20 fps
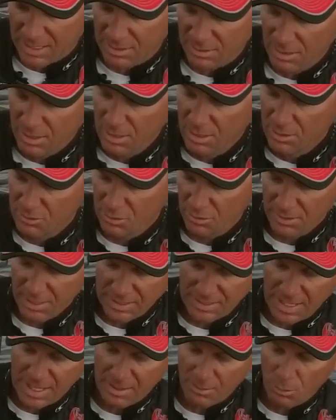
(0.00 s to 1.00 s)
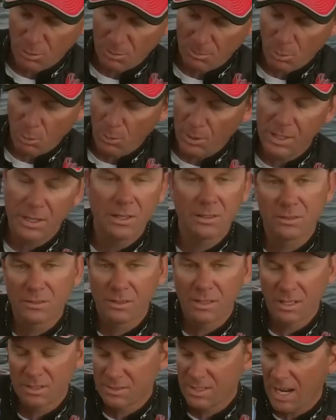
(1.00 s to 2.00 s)
in so that that hook point is,
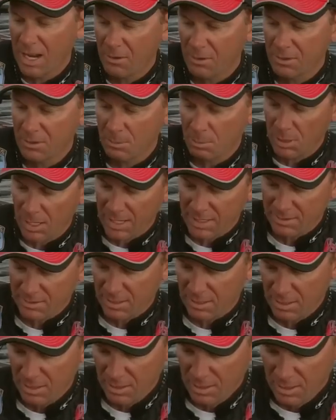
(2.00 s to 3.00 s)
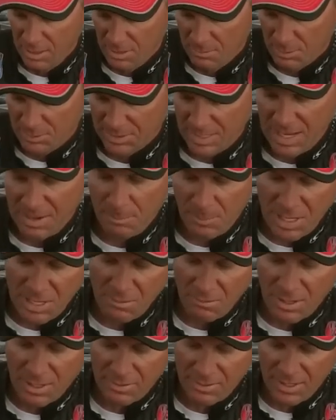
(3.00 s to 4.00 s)
is down in the plastic. But that bait
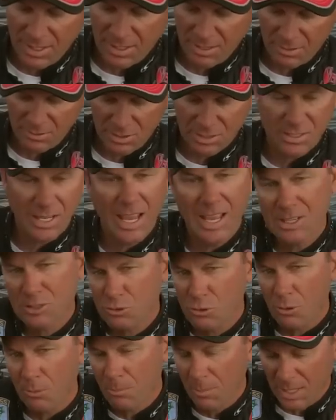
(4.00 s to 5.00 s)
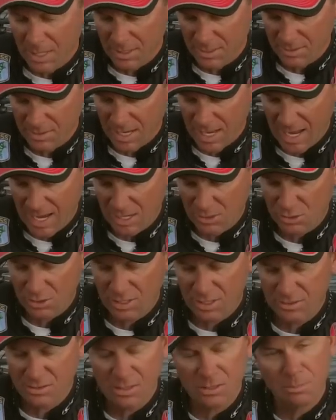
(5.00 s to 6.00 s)
right there just has tremendous action
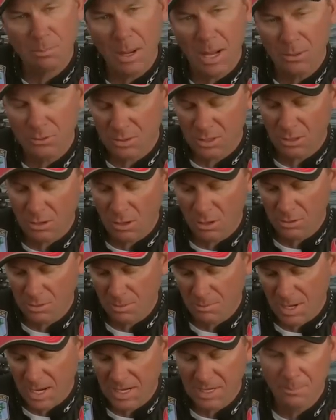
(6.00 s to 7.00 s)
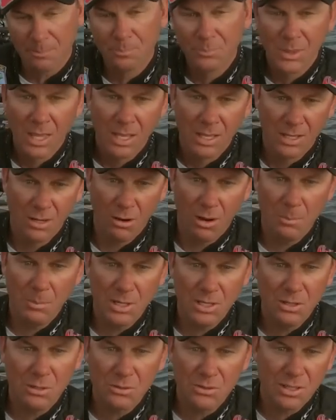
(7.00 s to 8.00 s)
as it's bouncing along the bottom. You know, I'm gonna
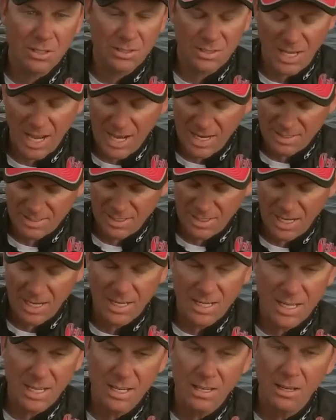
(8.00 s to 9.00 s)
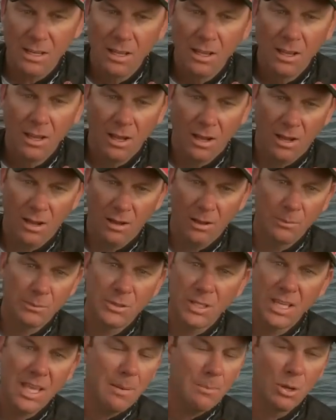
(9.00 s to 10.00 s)
use the size that I need uh,
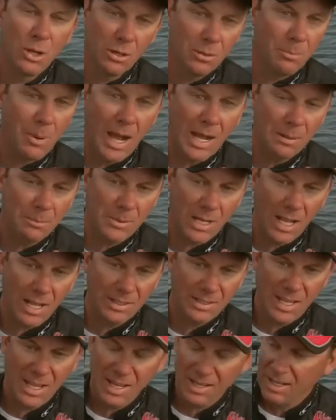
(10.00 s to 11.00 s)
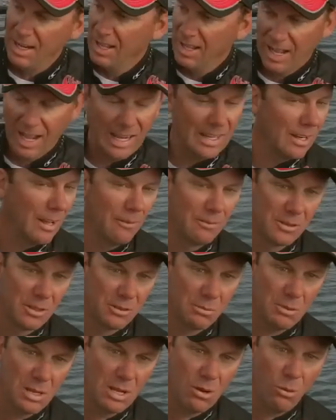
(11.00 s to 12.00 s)
to keep good bottom contact. I love the
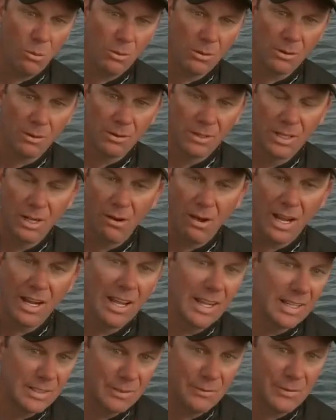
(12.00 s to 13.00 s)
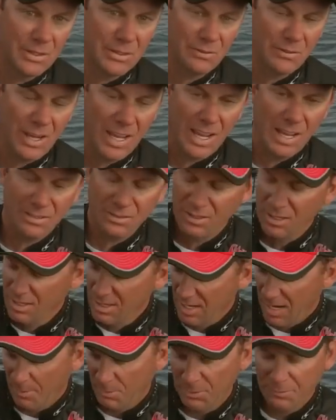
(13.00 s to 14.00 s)
three quarter. You know, I like to fish fast.
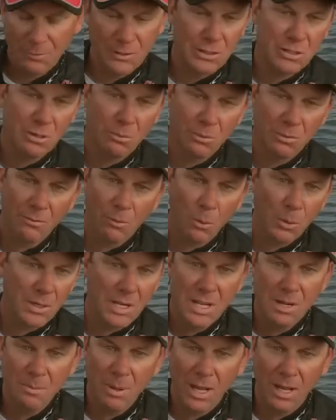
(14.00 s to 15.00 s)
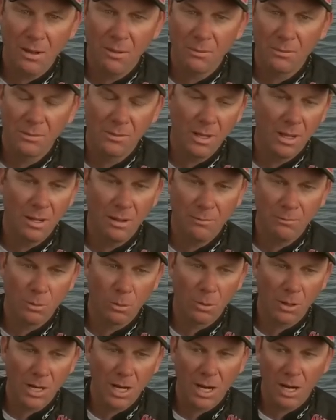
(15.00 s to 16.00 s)
I'm gonna fish it with 14 pound uh,
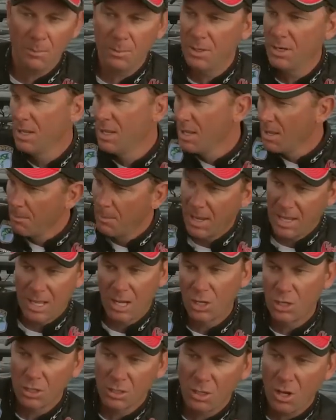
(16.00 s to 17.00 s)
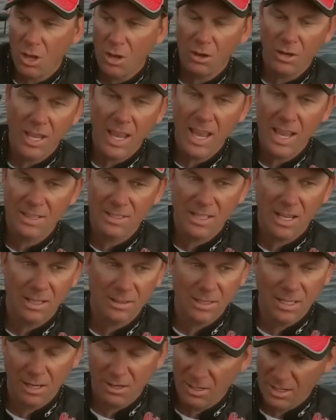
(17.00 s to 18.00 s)
fluorocarbon, make a good long cast out
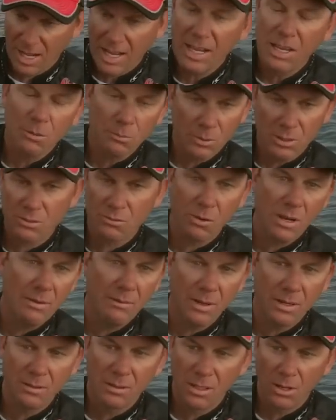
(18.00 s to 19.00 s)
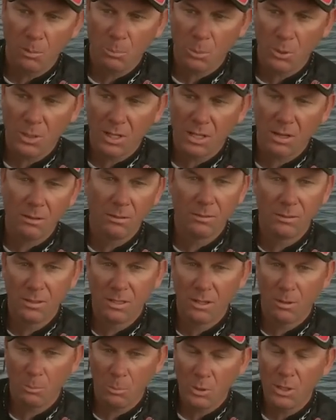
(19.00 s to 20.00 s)
there, and I can retrieve it, you know, pretty, you
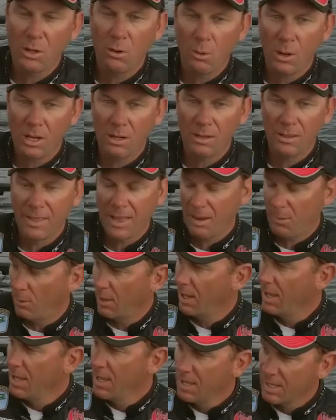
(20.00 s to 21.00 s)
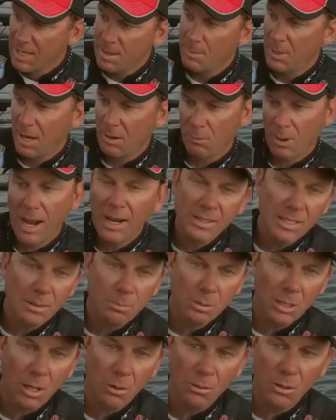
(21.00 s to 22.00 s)
know, pretty quickly that way. Keep that rod
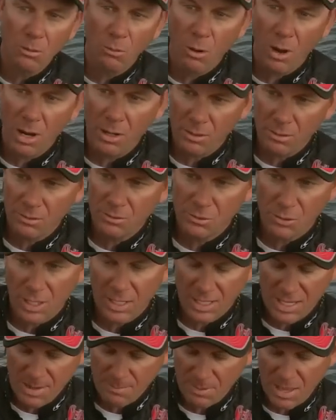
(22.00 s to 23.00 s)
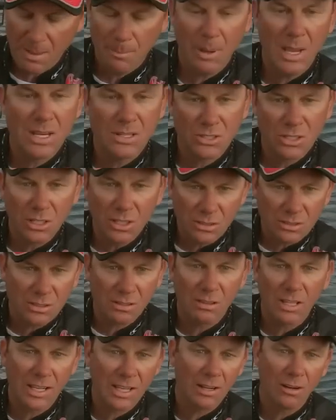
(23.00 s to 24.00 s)
tip low to the water, try to keep that bait just
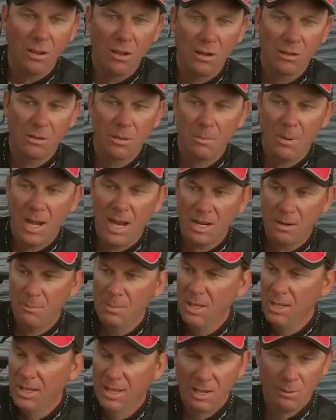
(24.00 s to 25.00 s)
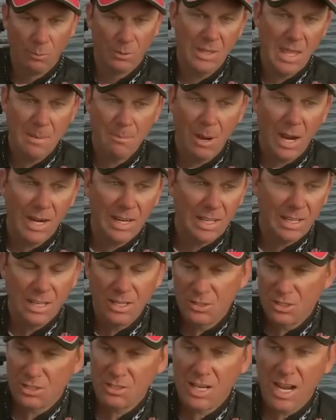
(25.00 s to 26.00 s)
clicking along the bottom, and when they bite it,
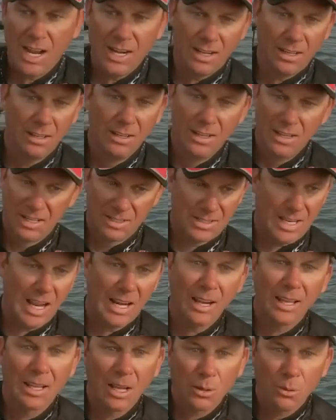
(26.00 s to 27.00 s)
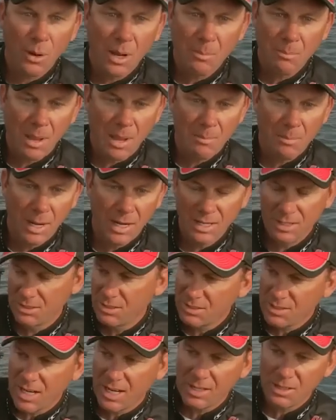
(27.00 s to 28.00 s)
it just kind of, it's kind of like a crankbait bite, it
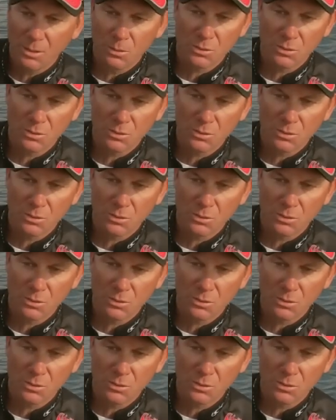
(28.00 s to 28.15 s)
just kind of